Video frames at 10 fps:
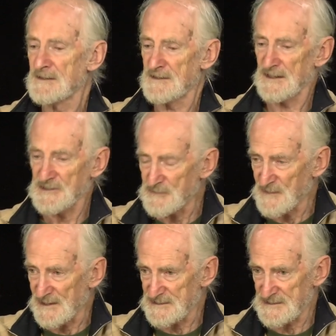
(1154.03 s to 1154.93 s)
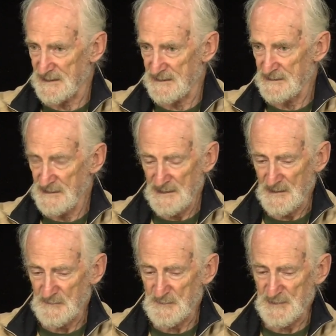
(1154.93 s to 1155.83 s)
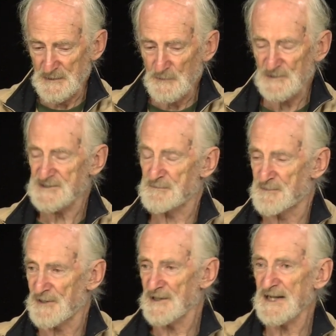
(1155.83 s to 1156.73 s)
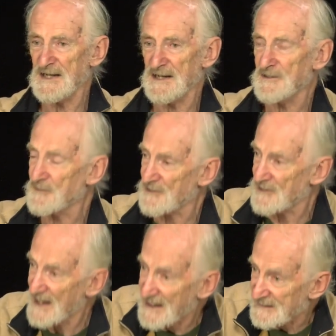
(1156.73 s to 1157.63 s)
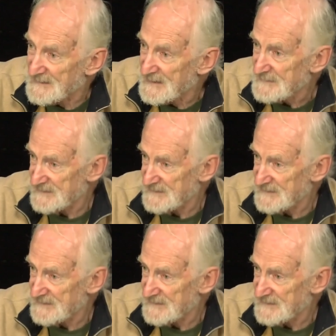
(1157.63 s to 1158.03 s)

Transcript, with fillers: then you might say, and Bill was burning it into her head